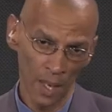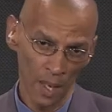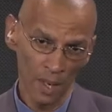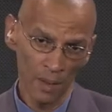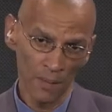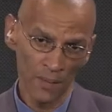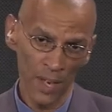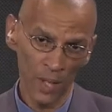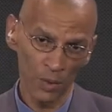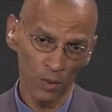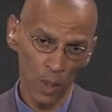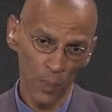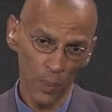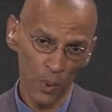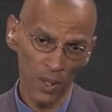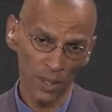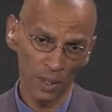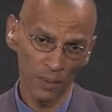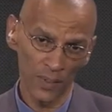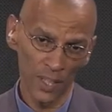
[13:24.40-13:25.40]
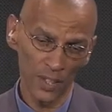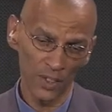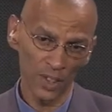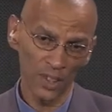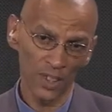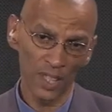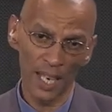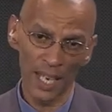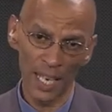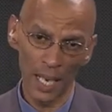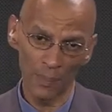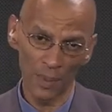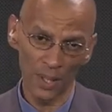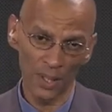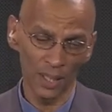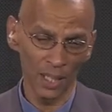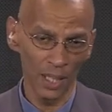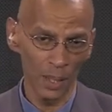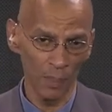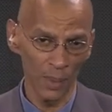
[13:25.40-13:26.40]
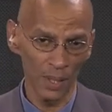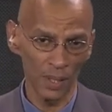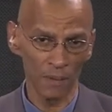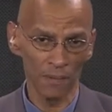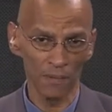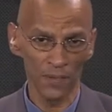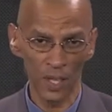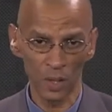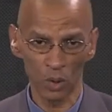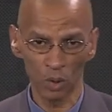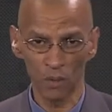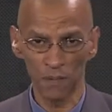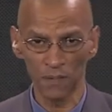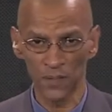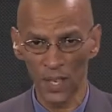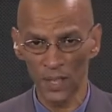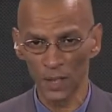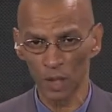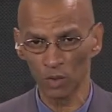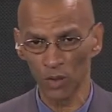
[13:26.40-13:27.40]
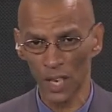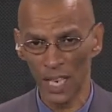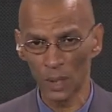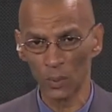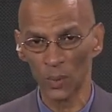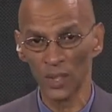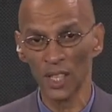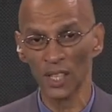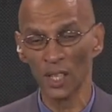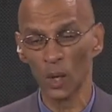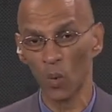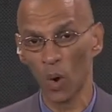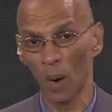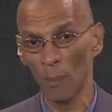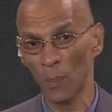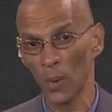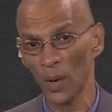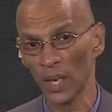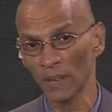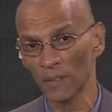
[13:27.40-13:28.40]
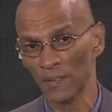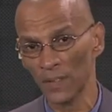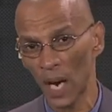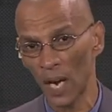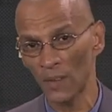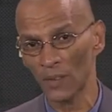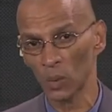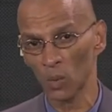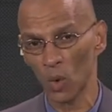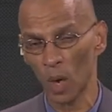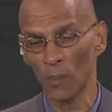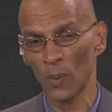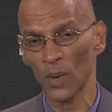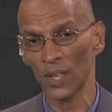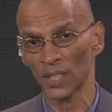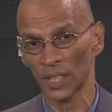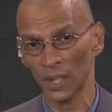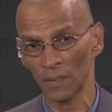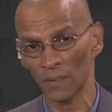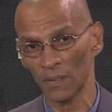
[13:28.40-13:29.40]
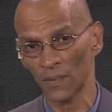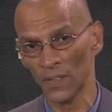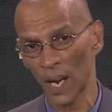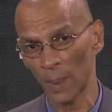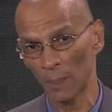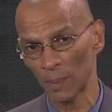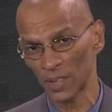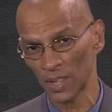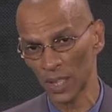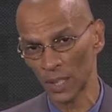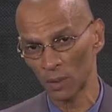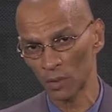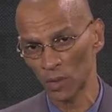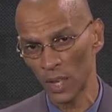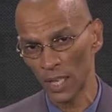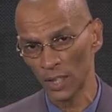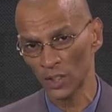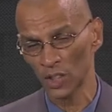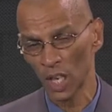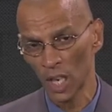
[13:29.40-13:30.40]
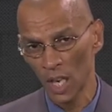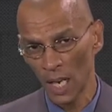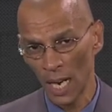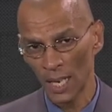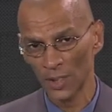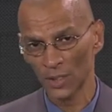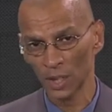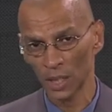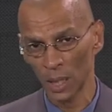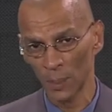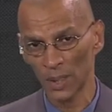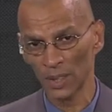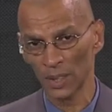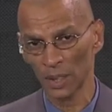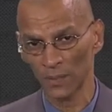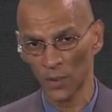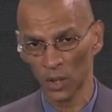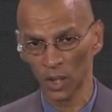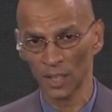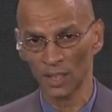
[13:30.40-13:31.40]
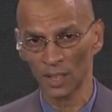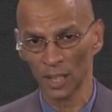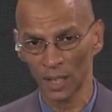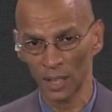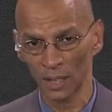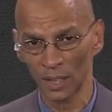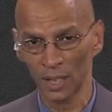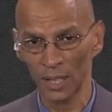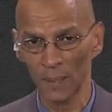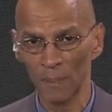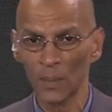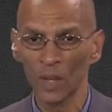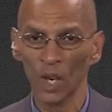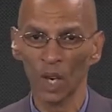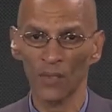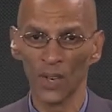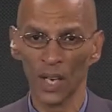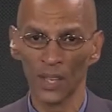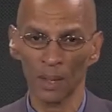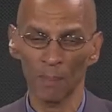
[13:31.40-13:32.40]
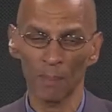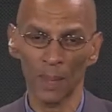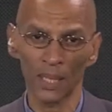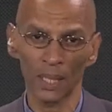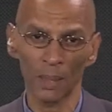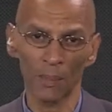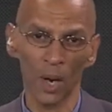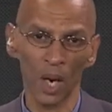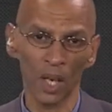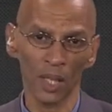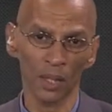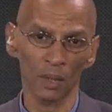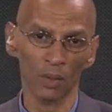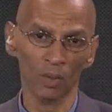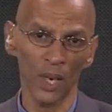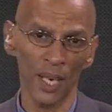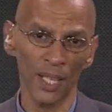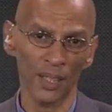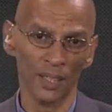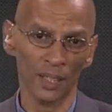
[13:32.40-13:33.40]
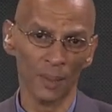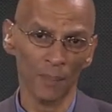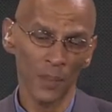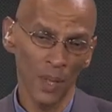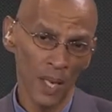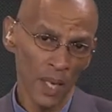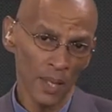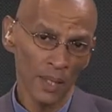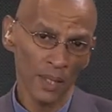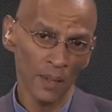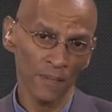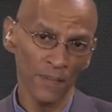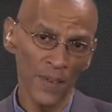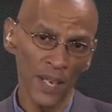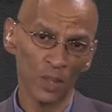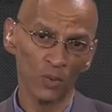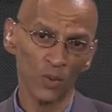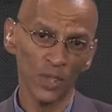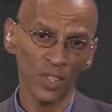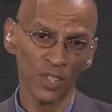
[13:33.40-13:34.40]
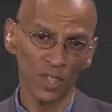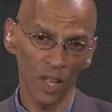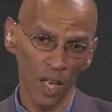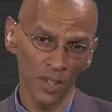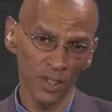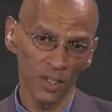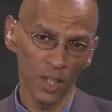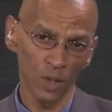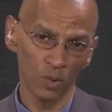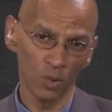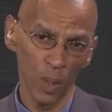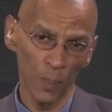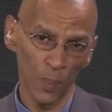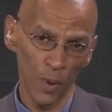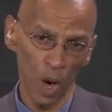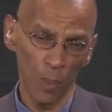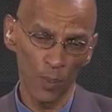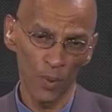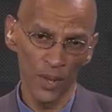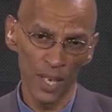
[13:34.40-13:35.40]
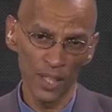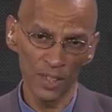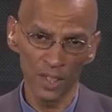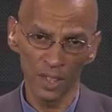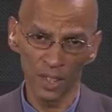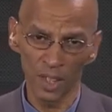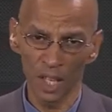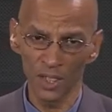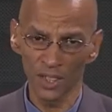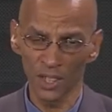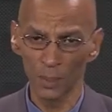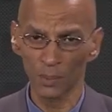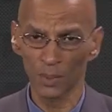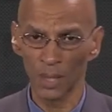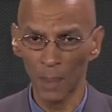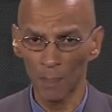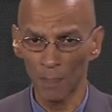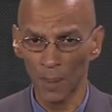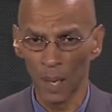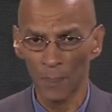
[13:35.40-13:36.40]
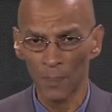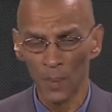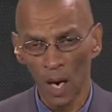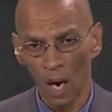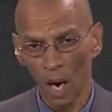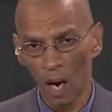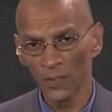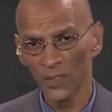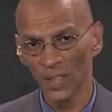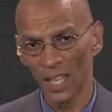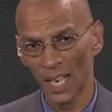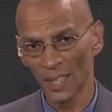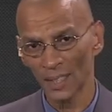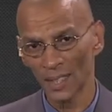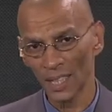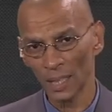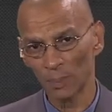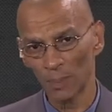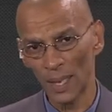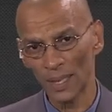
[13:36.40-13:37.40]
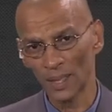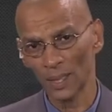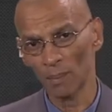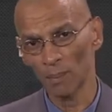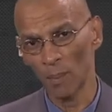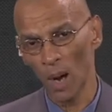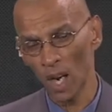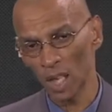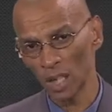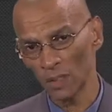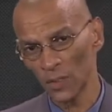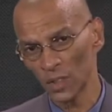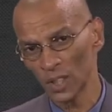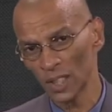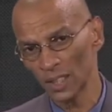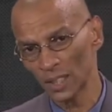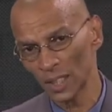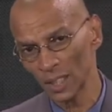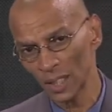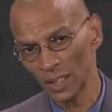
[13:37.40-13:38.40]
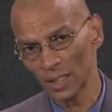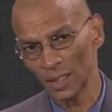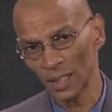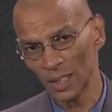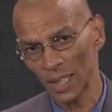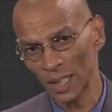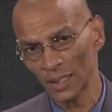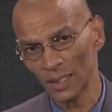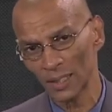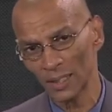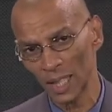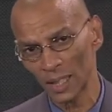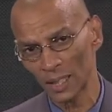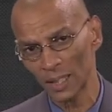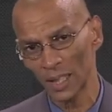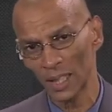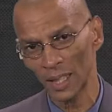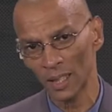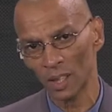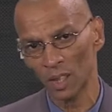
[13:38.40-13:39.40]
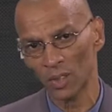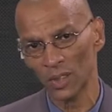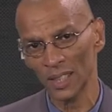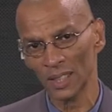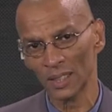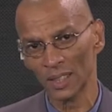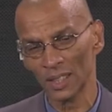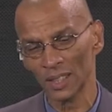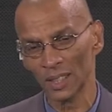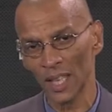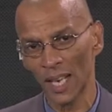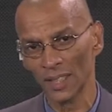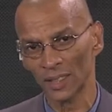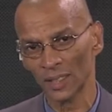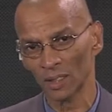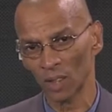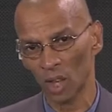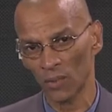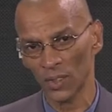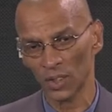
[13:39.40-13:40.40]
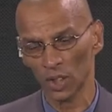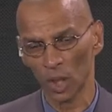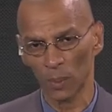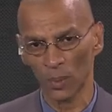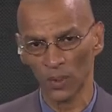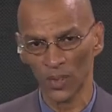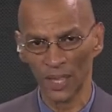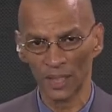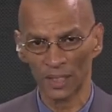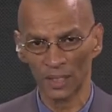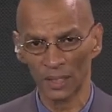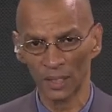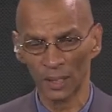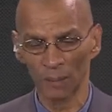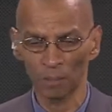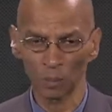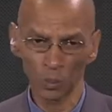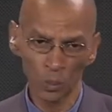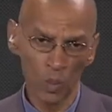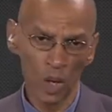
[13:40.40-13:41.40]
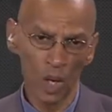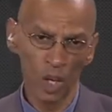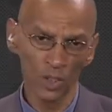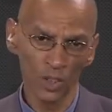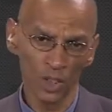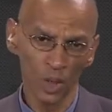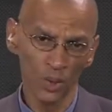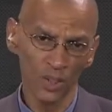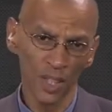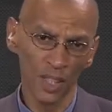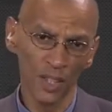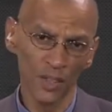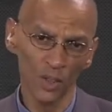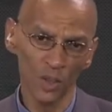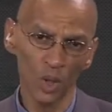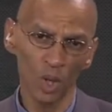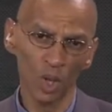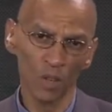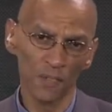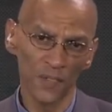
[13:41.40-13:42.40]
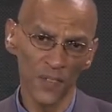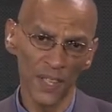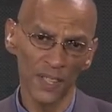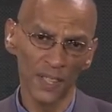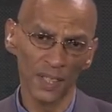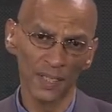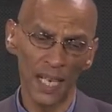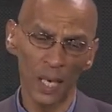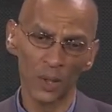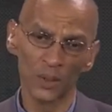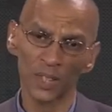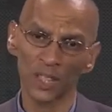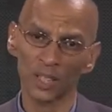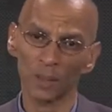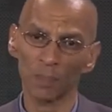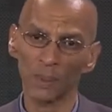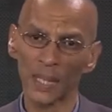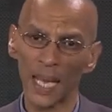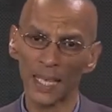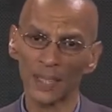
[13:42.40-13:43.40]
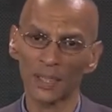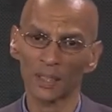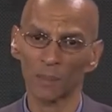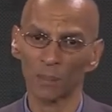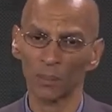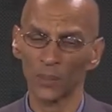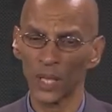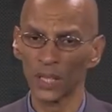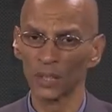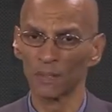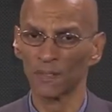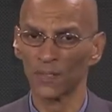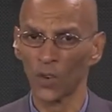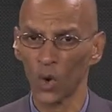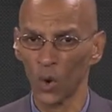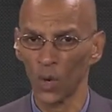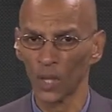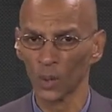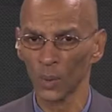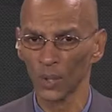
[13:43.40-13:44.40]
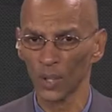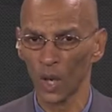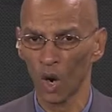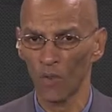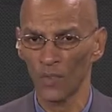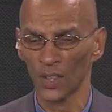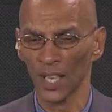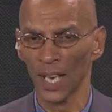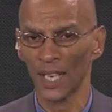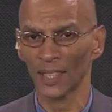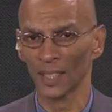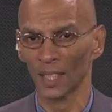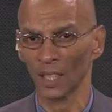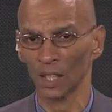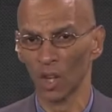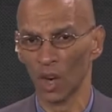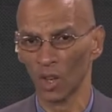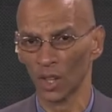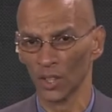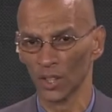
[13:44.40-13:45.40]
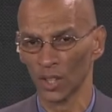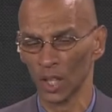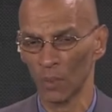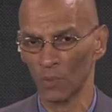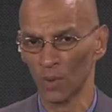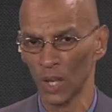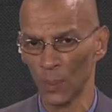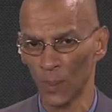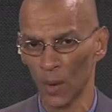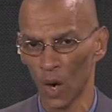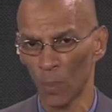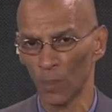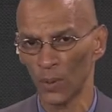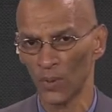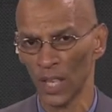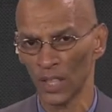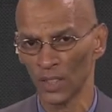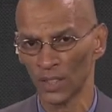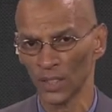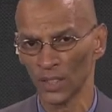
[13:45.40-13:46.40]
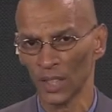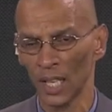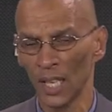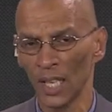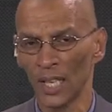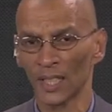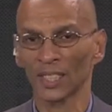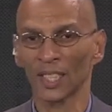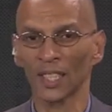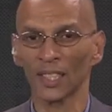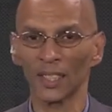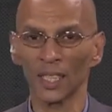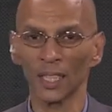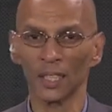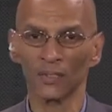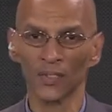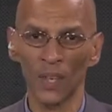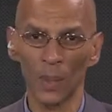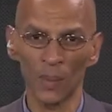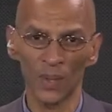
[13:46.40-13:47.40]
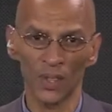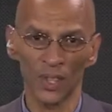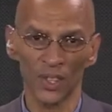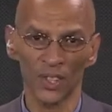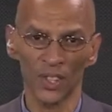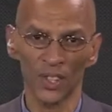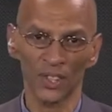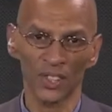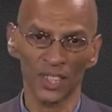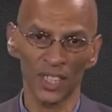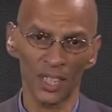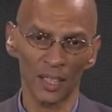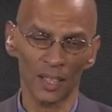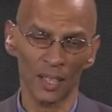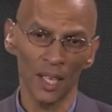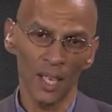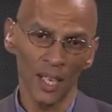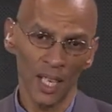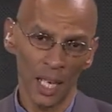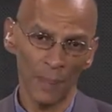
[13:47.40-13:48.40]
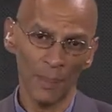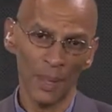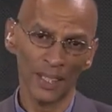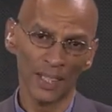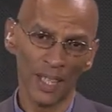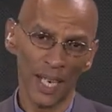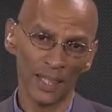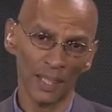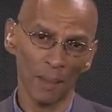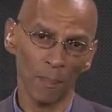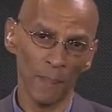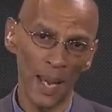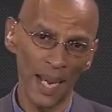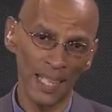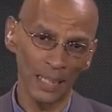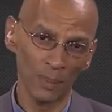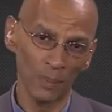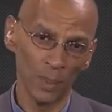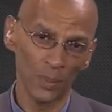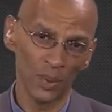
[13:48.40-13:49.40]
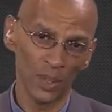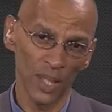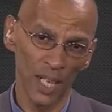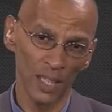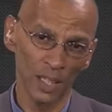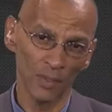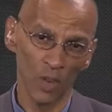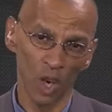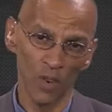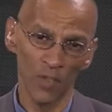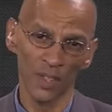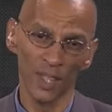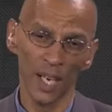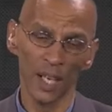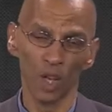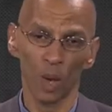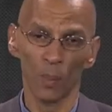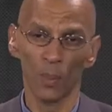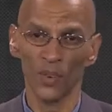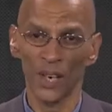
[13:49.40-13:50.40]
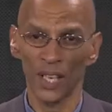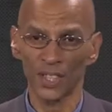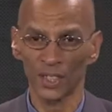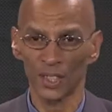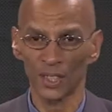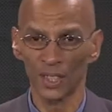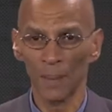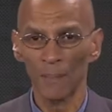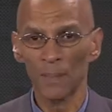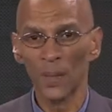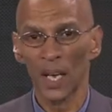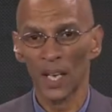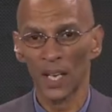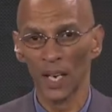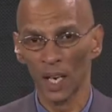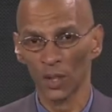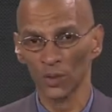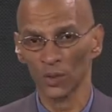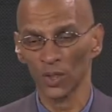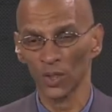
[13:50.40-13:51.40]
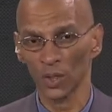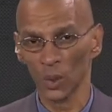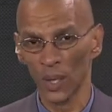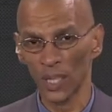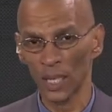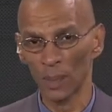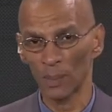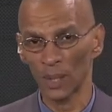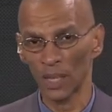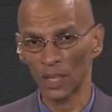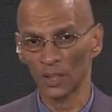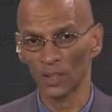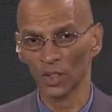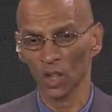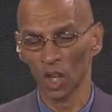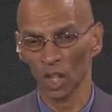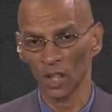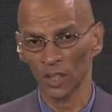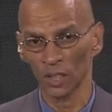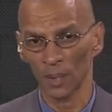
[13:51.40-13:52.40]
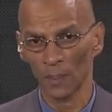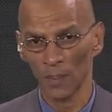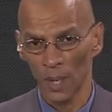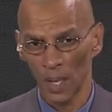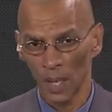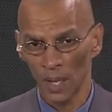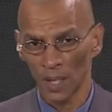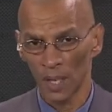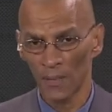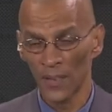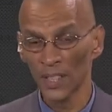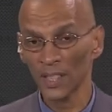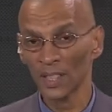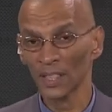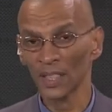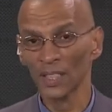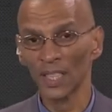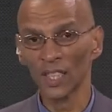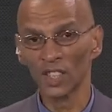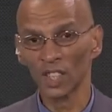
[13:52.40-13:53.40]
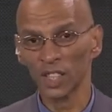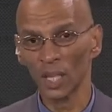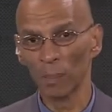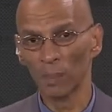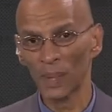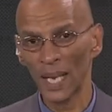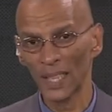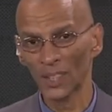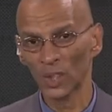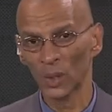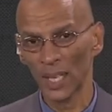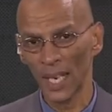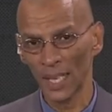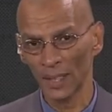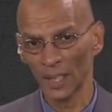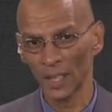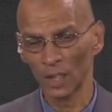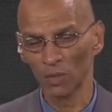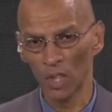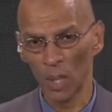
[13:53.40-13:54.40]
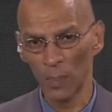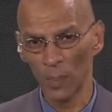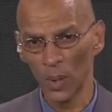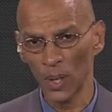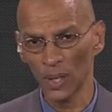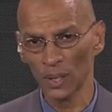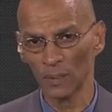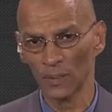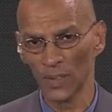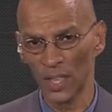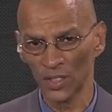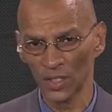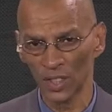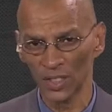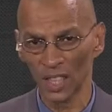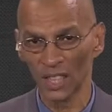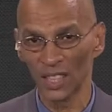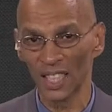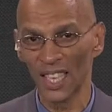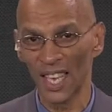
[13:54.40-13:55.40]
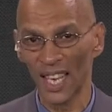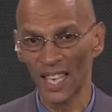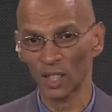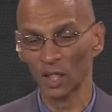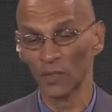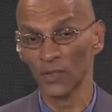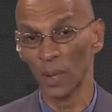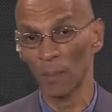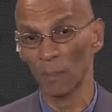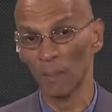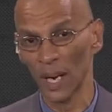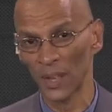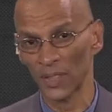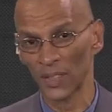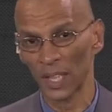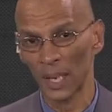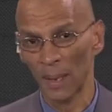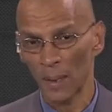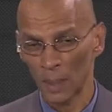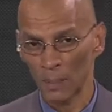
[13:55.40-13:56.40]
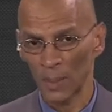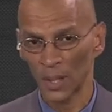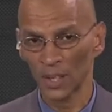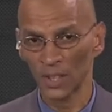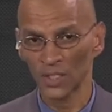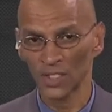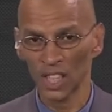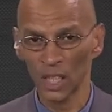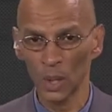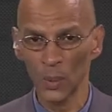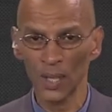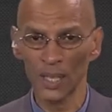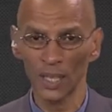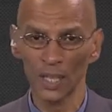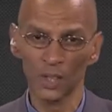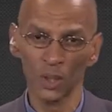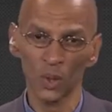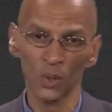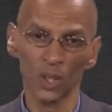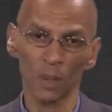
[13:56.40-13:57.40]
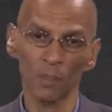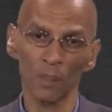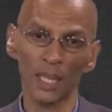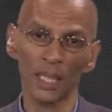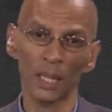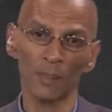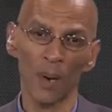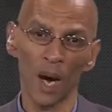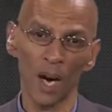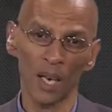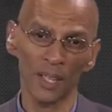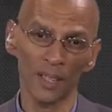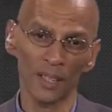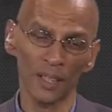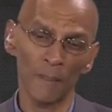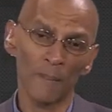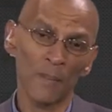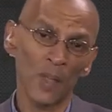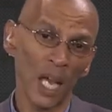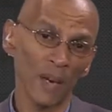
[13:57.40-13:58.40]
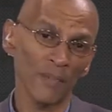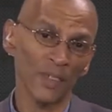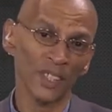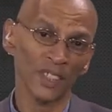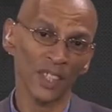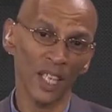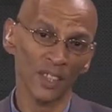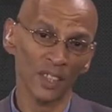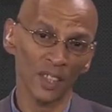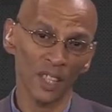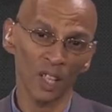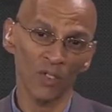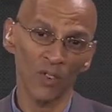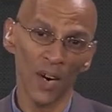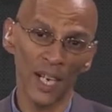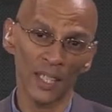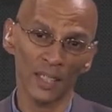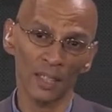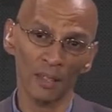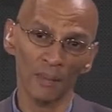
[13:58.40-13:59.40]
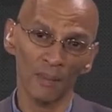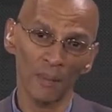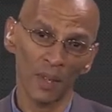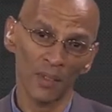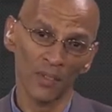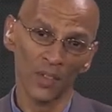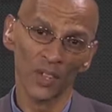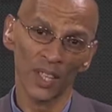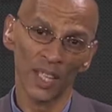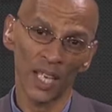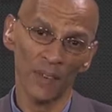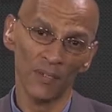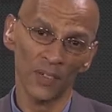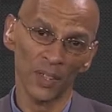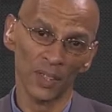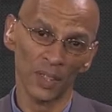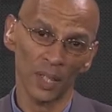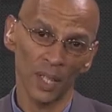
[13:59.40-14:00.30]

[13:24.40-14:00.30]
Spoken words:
Fed repo interventions are aimed at keeping the federal funds rate within the 1.5 and 1.75% range and to limit the volatility of other money market rates. The Fed restarted its repo operations last September after unexpected market volatility and steadily increased the sizes of its operations. On Tuesday, the New York Fed announced its plans to press forward with overnight and longer-term repo operations until at least February the 13th. It maintained the maximum size of overnight operations at $120 billion. The Fed had initially planned to end its repo interventions at the end of the month, but continuing issues in money markets have extended the horizon for the effort.